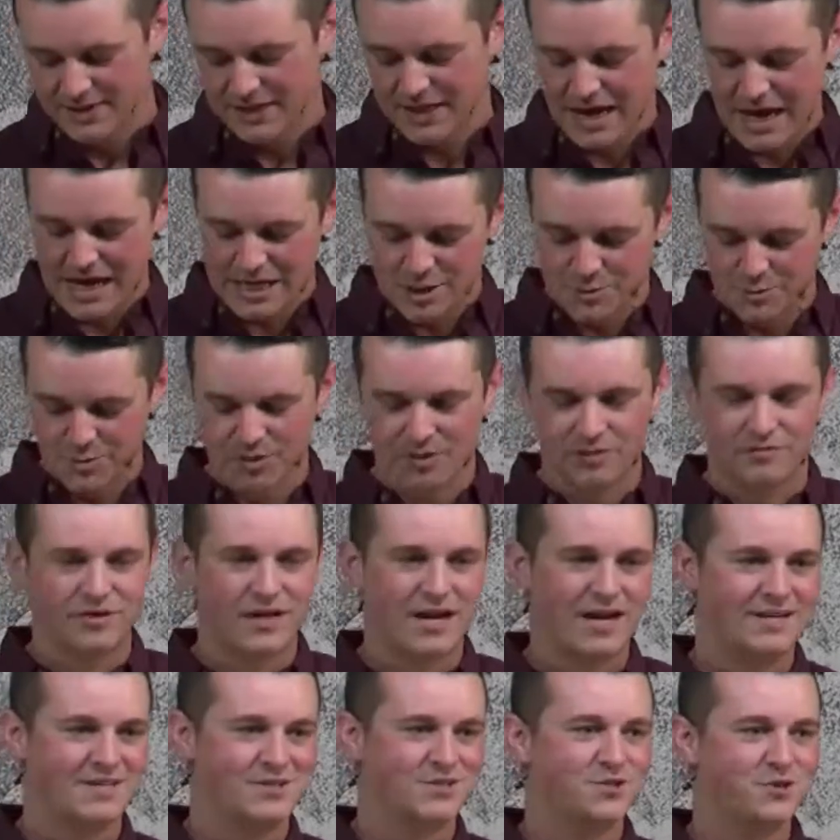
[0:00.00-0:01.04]
the gospel
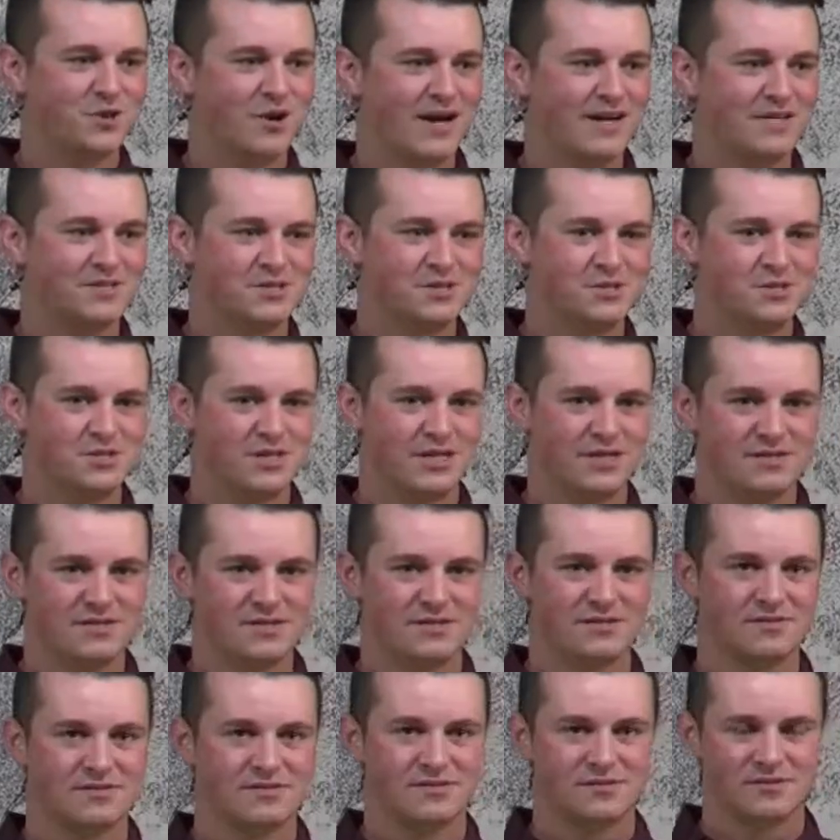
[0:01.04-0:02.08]
of God's grace in
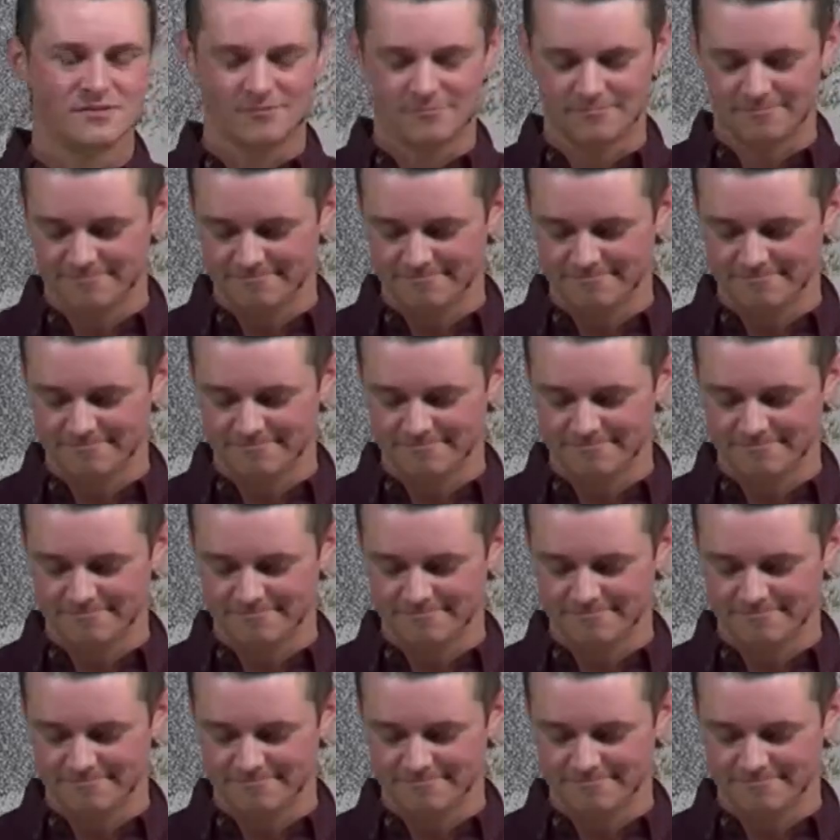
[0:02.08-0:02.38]
Jesus.